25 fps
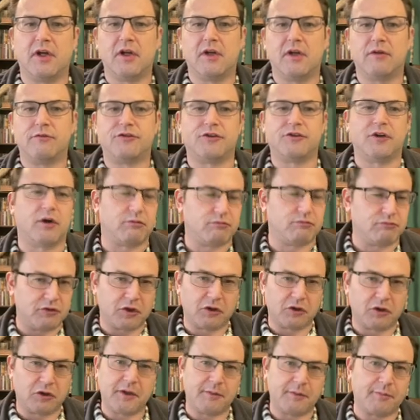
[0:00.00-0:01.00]
So,
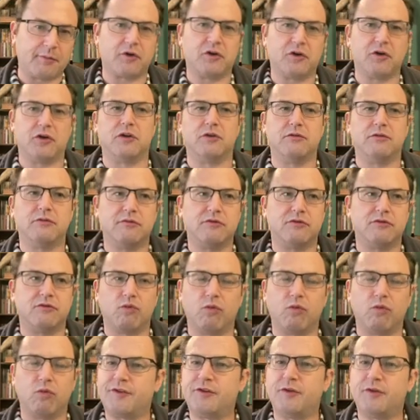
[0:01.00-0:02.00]
neurotypical,
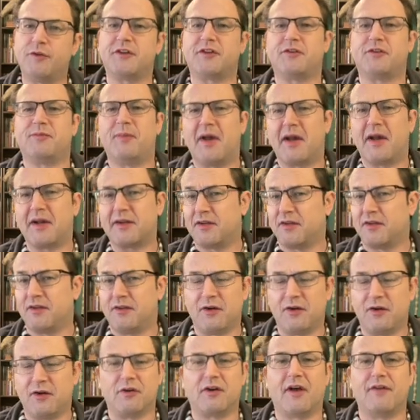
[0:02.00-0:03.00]
what you'd expect,
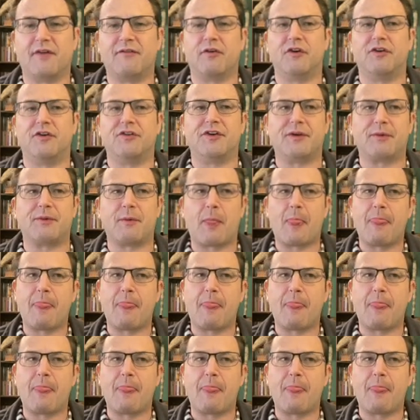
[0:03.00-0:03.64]
neurodivergent,